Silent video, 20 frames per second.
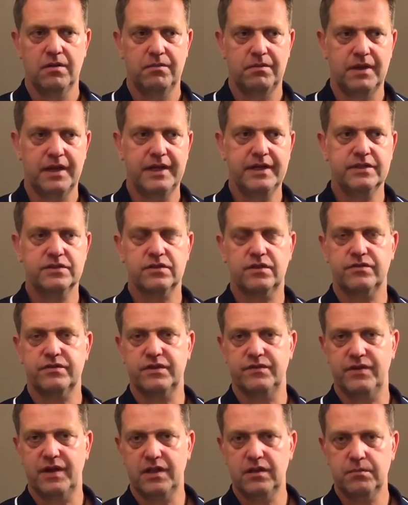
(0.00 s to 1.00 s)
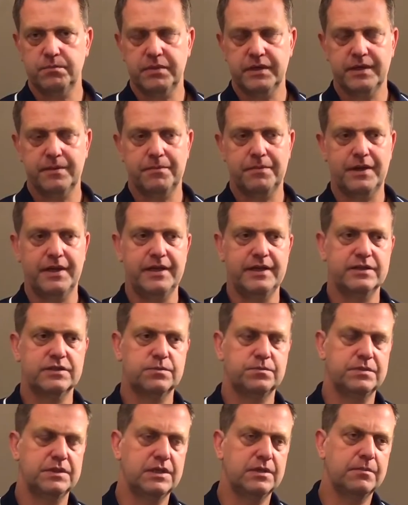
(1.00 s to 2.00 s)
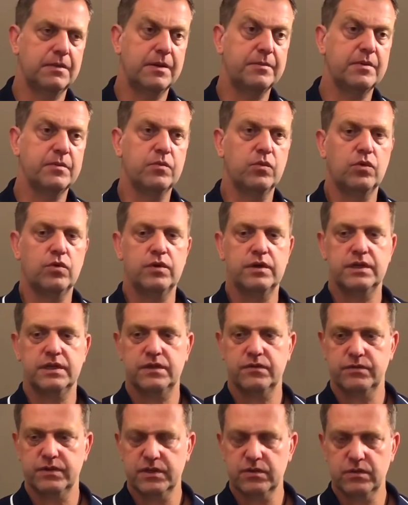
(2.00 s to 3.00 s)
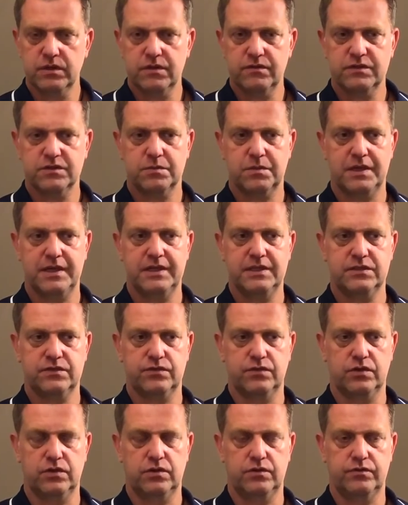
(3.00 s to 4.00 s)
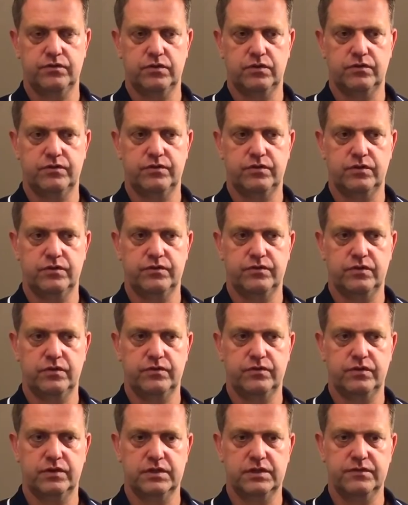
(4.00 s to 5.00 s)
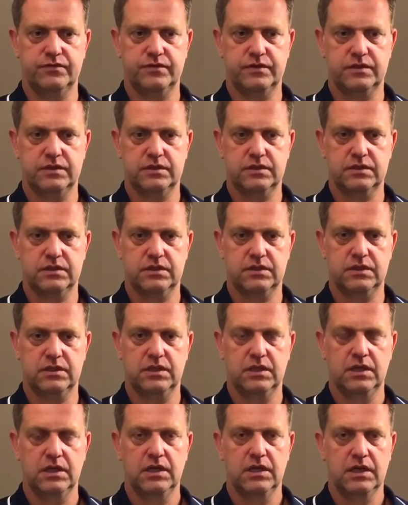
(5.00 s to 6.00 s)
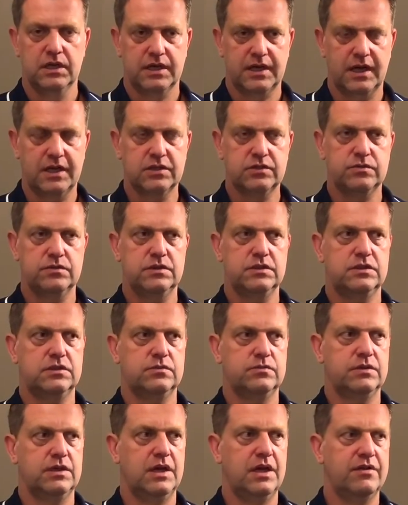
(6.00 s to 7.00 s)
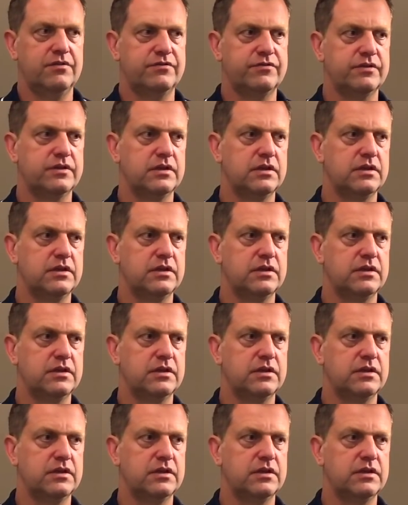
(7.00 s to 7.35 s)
blades, of developing blades, being maybe more individual blades for different countries. We have